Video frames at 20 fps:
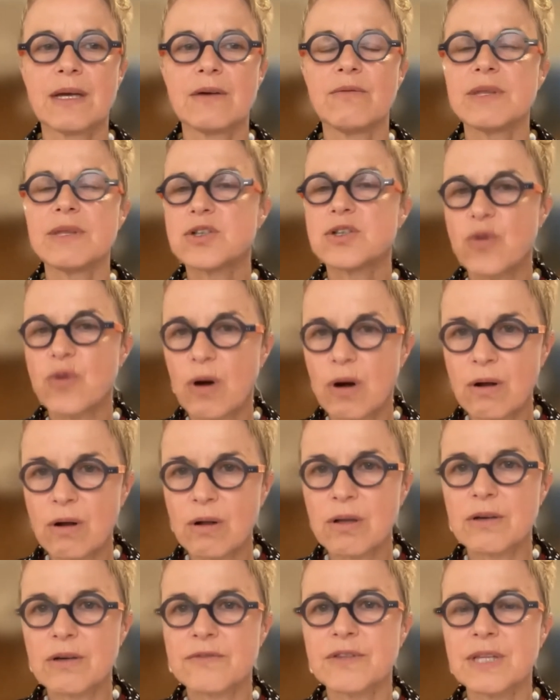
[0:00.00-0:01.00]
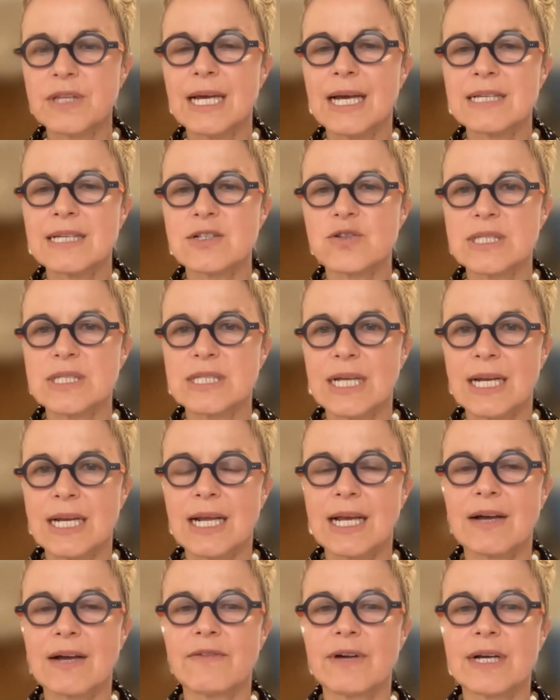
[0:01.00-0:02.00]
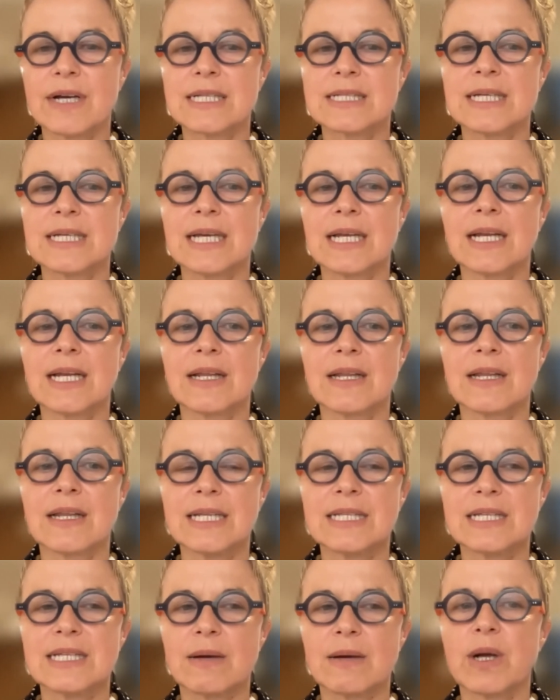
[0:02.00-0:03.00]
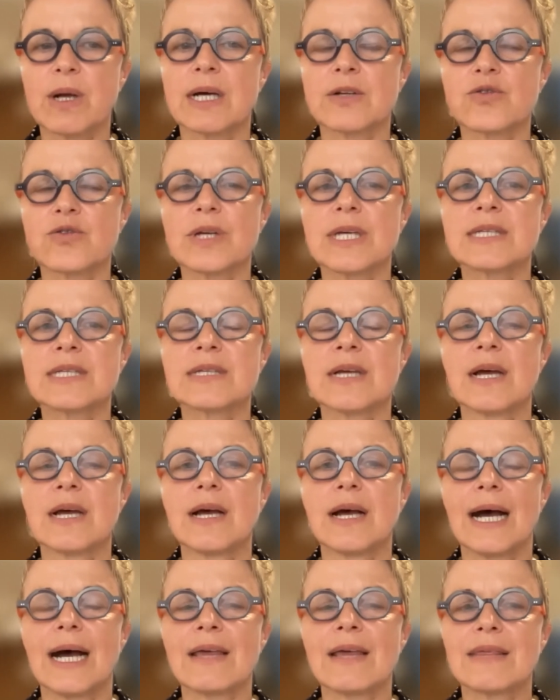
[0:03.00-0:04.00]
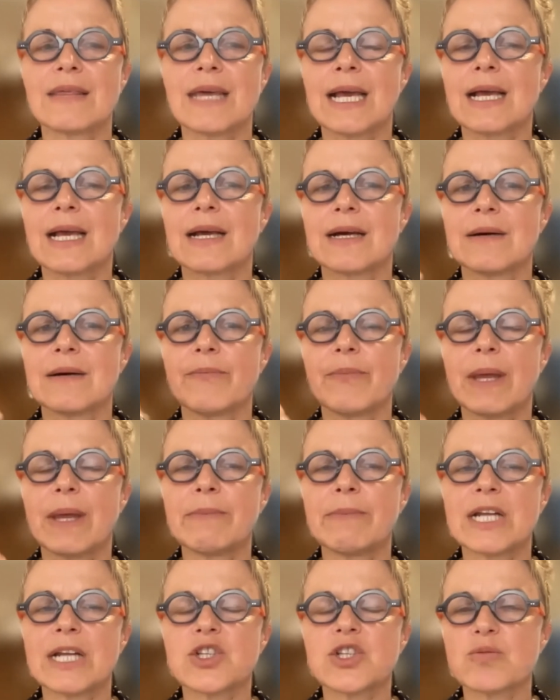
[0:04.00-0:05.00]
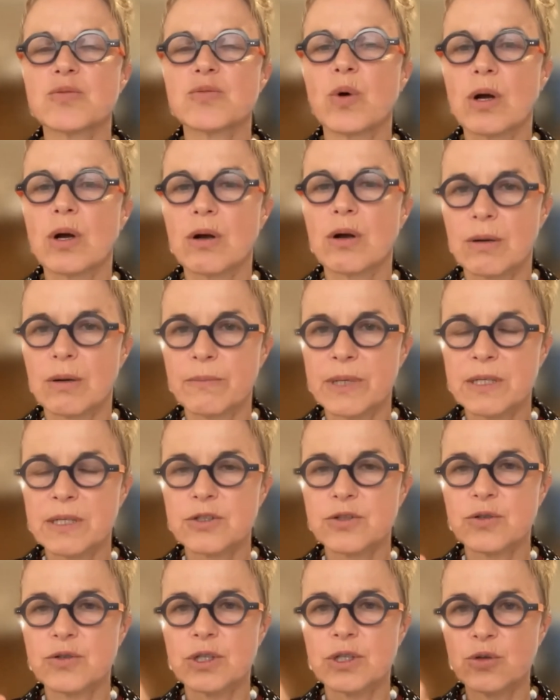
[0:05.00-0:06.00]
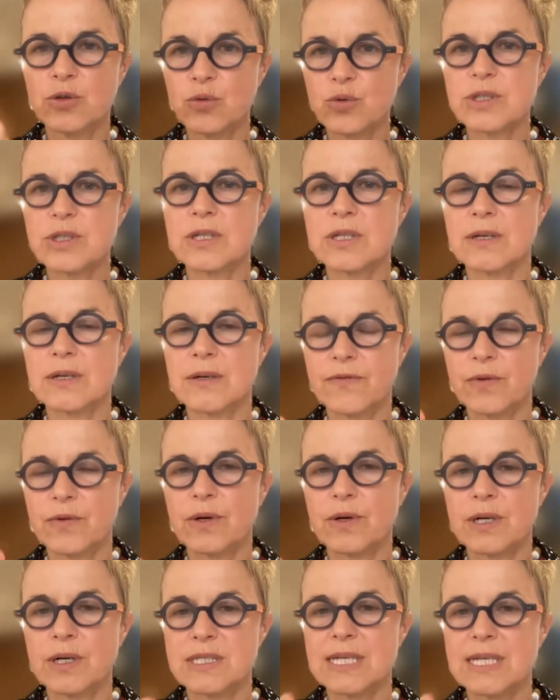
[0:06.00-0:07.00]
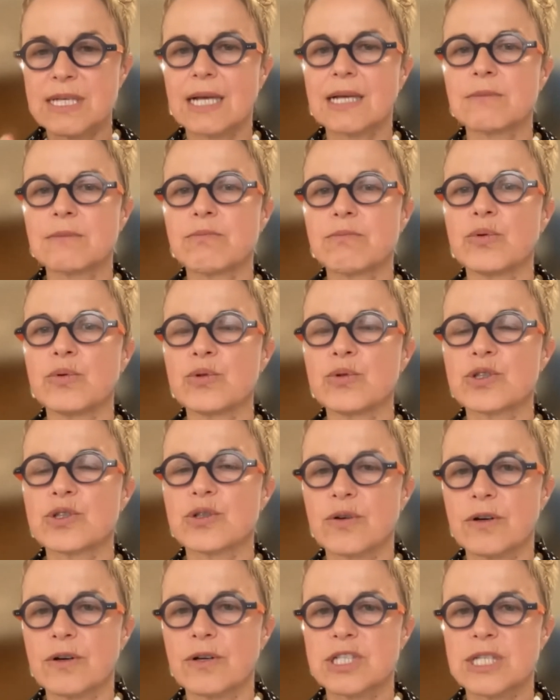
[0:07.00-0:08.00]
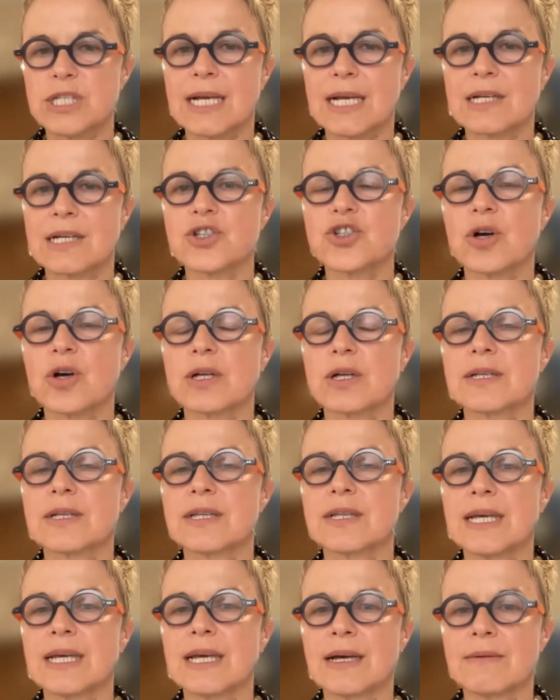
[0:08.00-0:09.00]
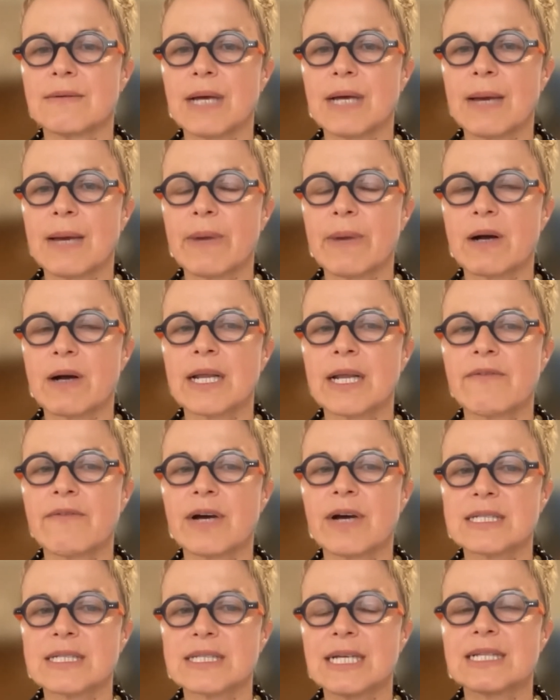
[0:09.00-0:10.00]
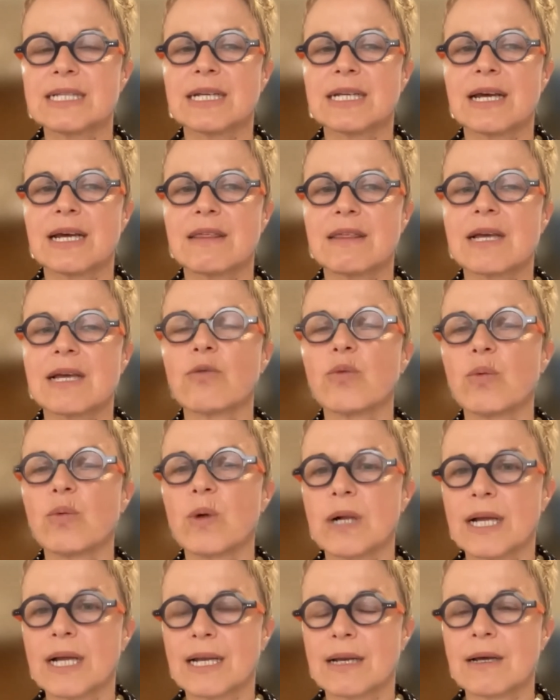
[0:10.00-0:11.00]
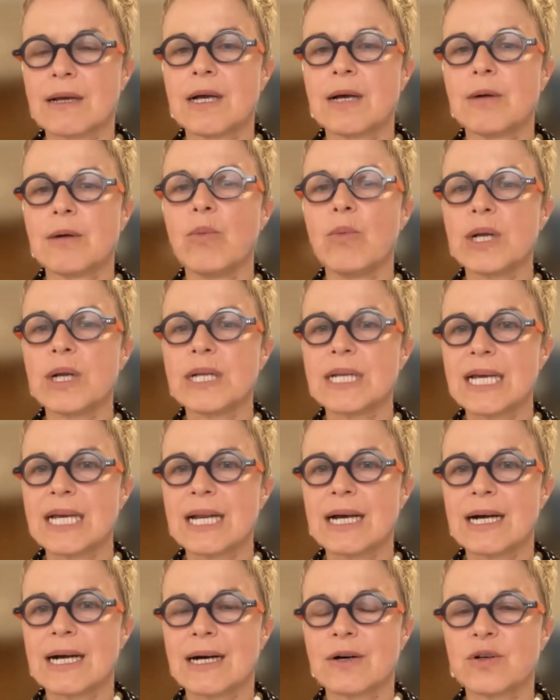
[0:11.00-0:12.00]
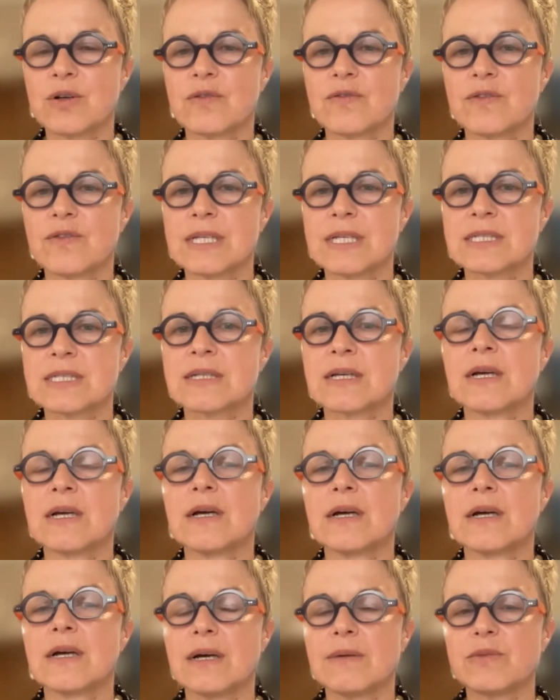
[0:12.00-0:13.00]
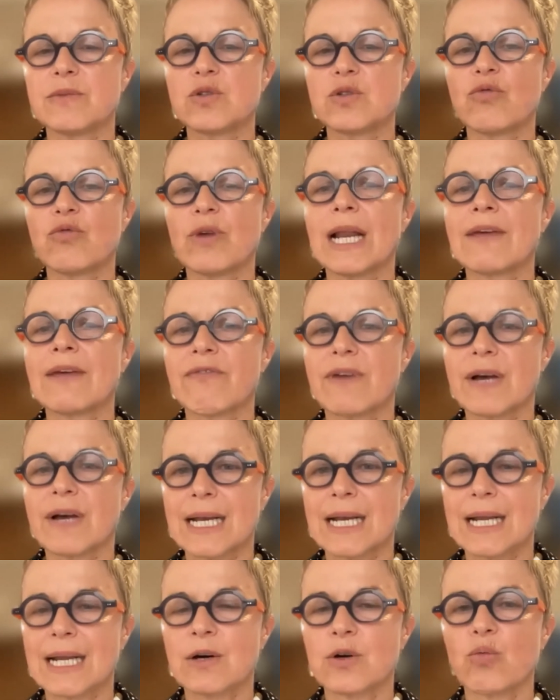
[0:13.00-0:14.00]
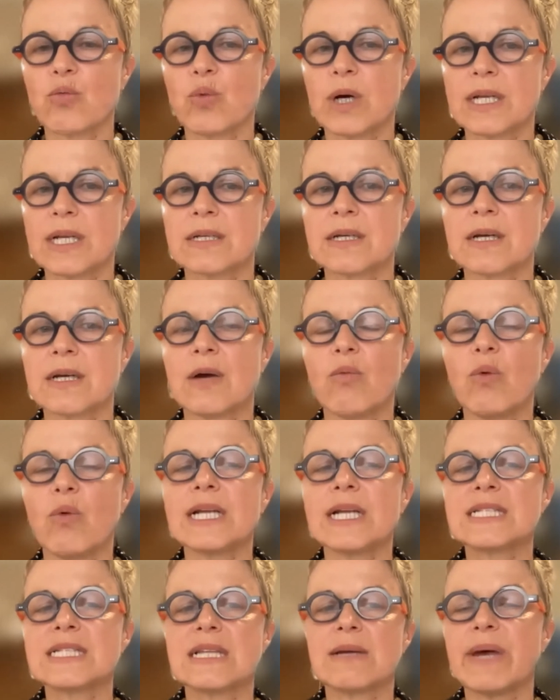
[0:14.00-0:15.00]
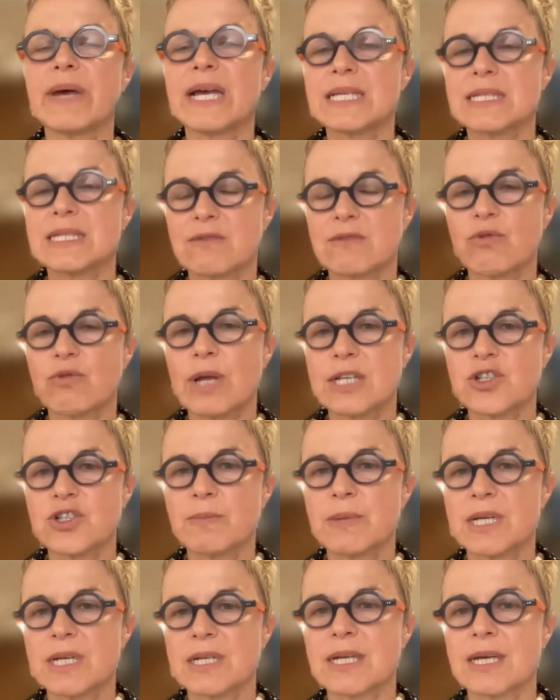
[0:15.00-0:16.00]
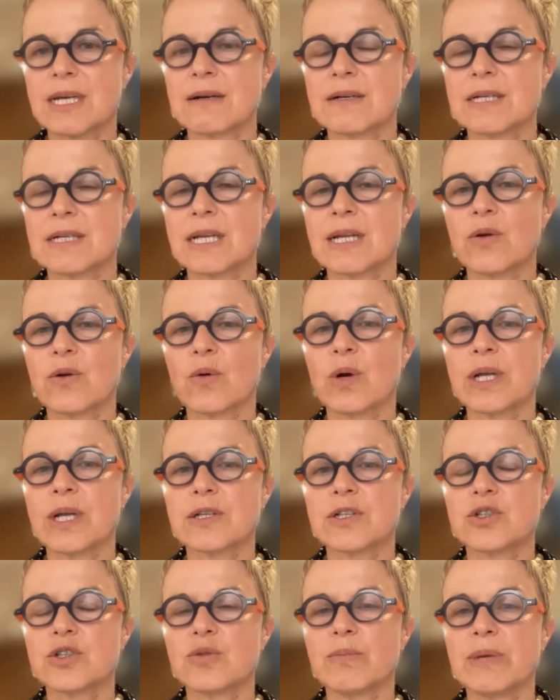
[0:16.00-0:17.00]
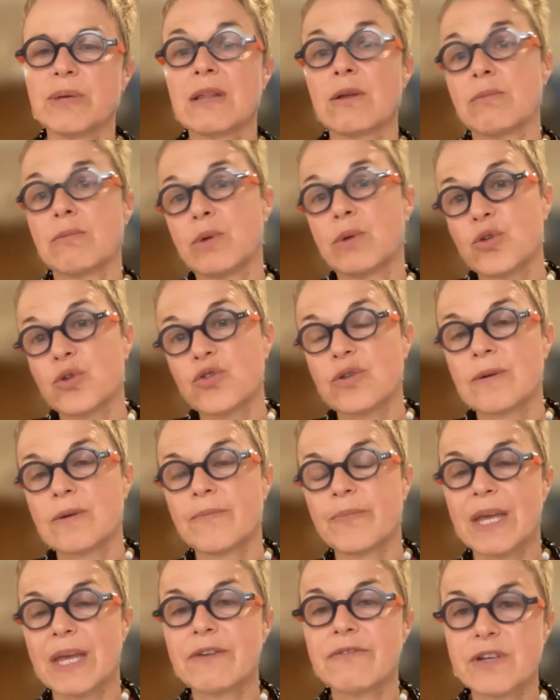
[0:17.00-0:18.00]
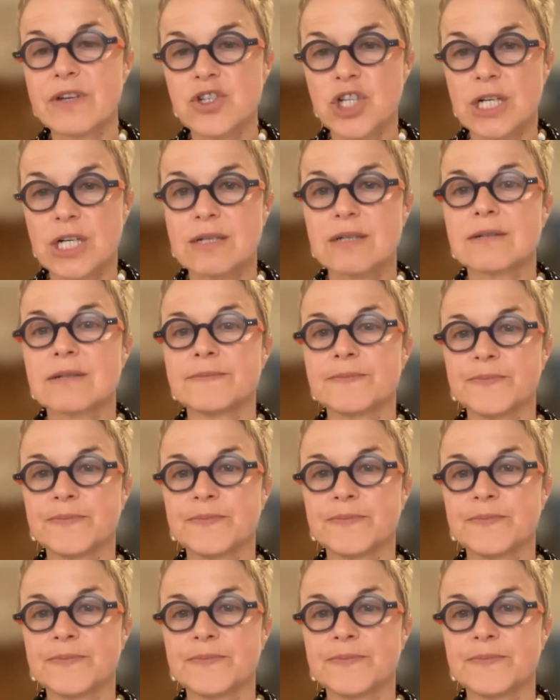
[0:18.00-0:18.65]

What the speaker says: withdrawal of the AstraZeneca vaccine in some countries. I think much more common to use for a second boost or a second shot, the mRNA vaccines. And I think we will get more data out of this to really find out what is the best regimen here in order to be the most efficient.